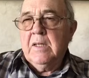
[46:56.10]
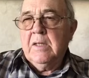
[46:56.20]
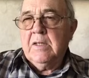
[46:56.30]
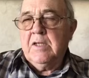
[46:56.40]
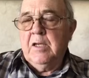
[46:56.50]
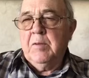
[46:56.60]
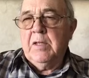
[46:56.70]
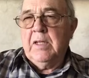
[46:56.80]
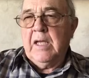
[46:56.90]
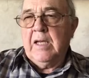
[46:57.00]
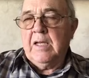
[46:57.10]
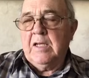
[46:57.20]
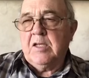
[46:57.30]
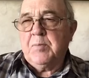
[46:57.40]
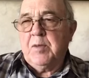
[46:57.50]
semen that
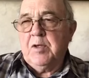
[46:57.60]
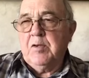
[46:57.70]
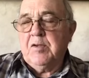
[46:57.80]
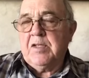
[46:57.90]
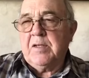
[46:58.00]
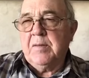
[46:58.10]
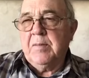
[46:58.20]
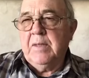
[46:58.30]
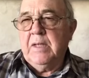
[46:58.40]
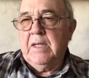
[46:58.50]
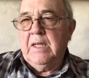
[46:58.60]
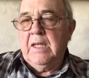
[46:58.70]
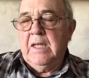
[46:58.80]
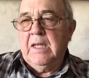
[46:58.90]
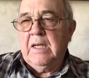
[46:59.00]
is produced in
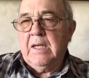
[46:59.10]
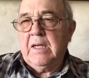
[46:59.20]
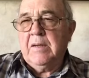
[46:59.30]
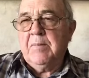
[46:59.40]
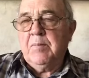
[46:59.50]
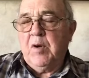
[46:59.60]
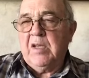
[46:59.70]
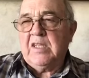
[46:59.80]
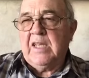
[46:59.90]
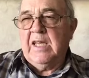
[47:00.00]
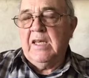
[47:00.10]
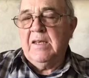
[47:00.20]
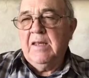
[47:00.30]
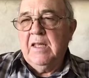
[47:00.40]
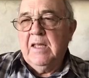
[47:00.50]
the prostate.
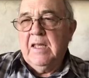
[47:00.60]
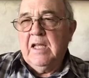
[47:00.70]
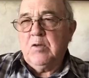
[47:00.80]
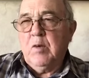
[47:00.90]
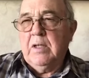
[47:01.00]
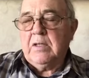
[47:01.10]
That's why it's